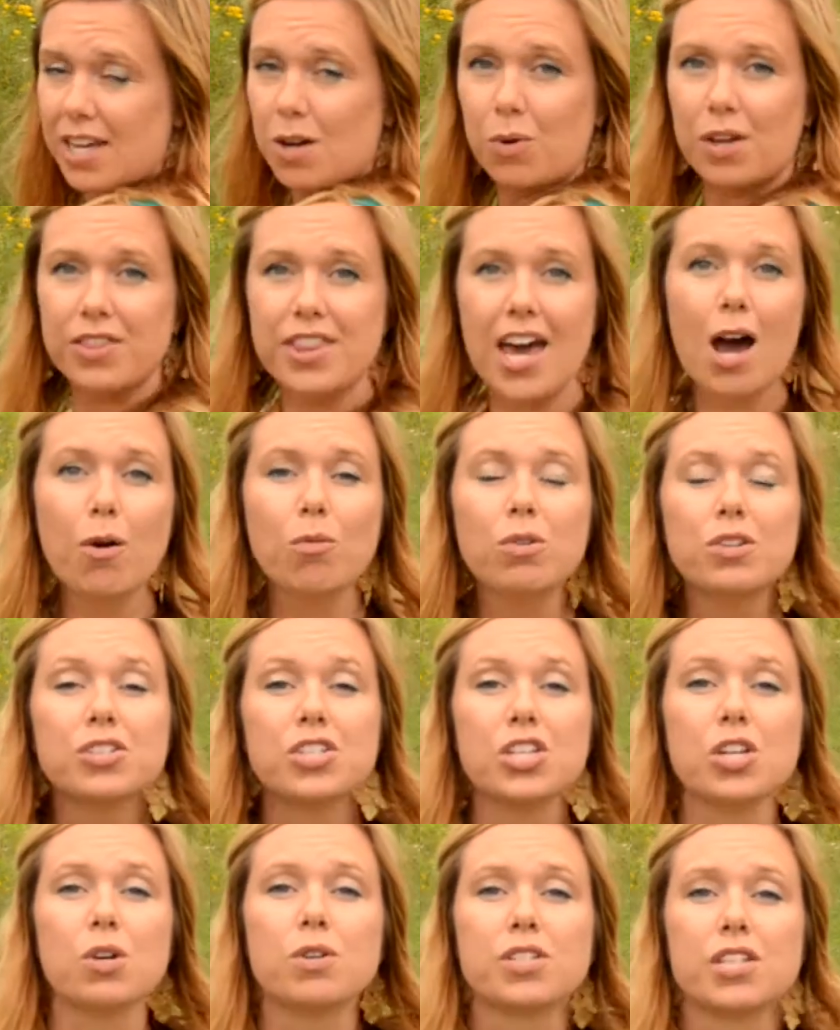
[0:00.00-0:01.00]
And what that will
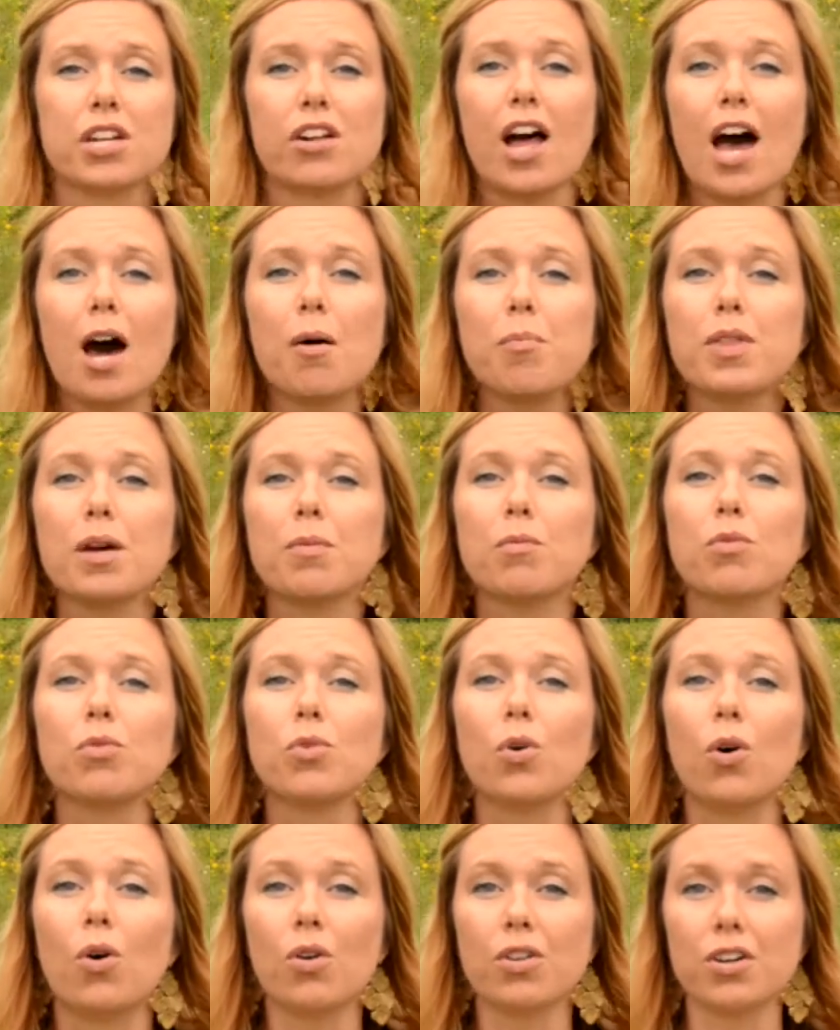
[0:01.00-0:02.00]
do is it'll help them
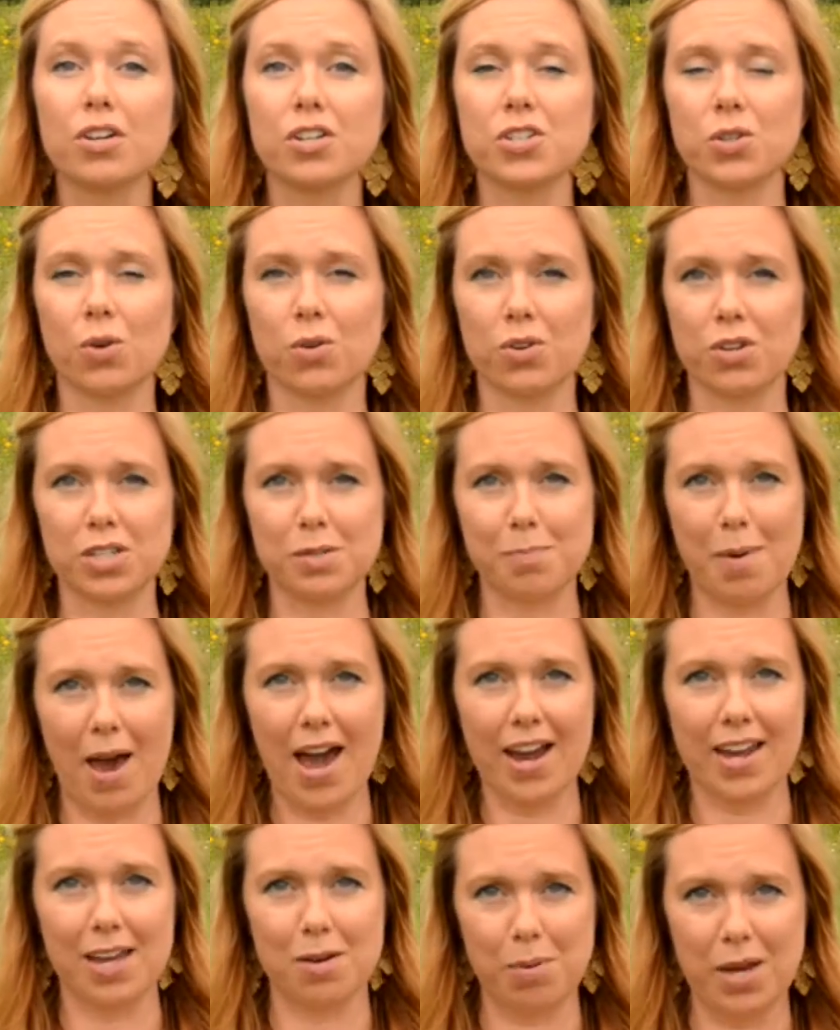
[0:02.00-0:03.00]
roll their shoulders
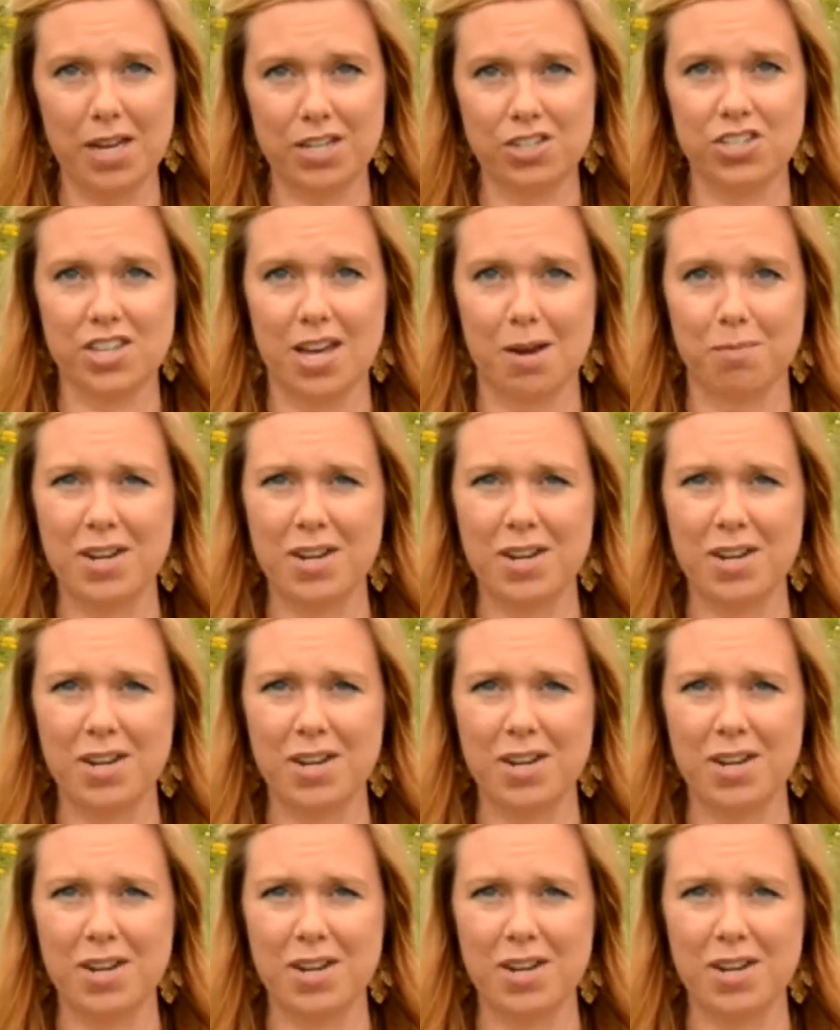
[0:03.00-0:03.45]
back and pinch them.